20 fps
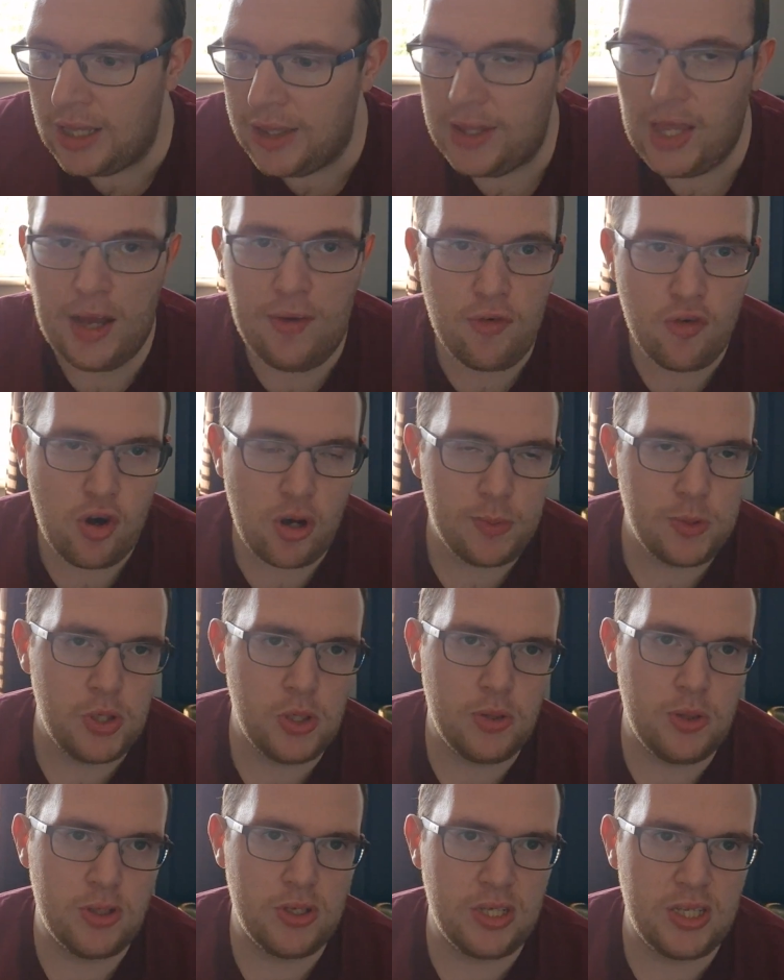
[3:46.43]
The other
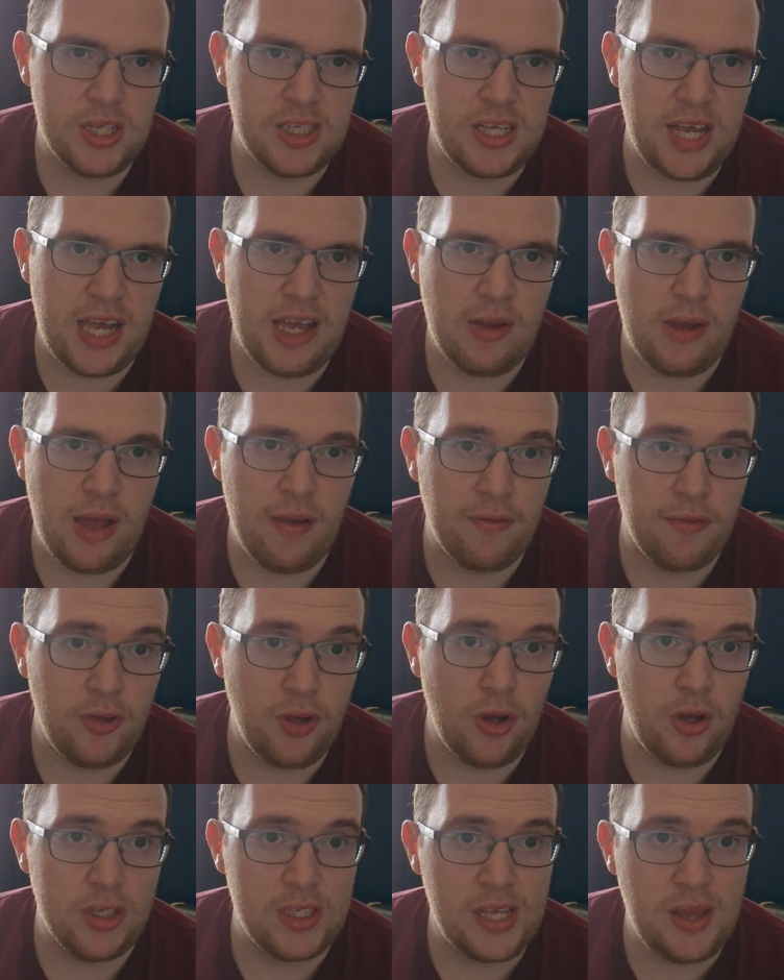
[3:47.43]
option I was going to say, if
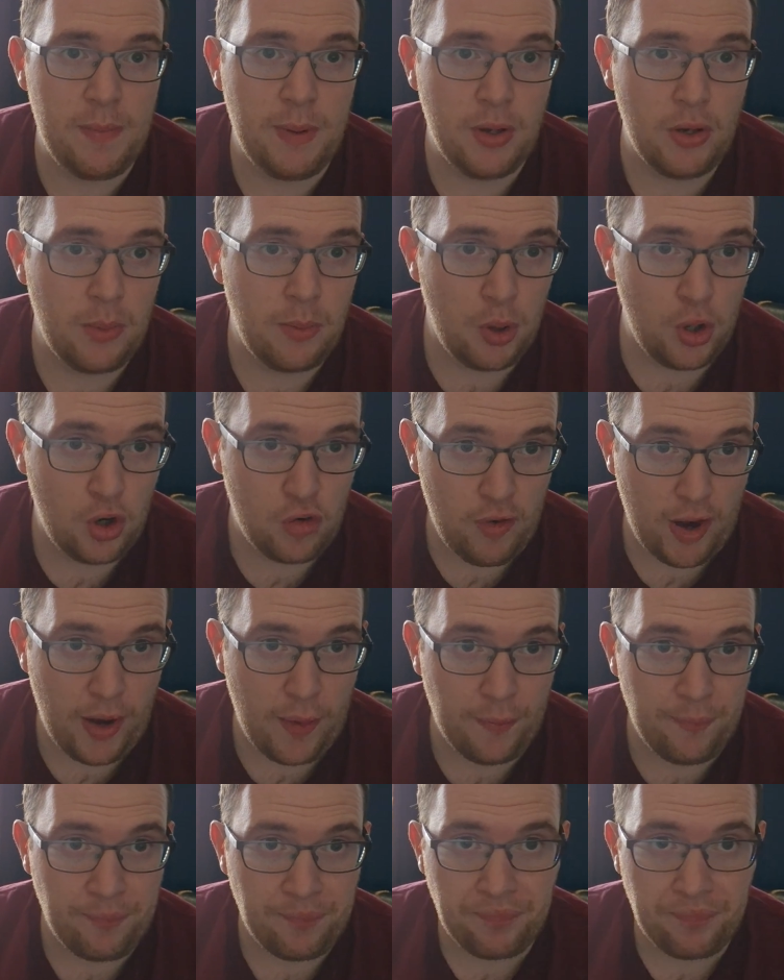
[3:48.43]
not, is they build a monorail.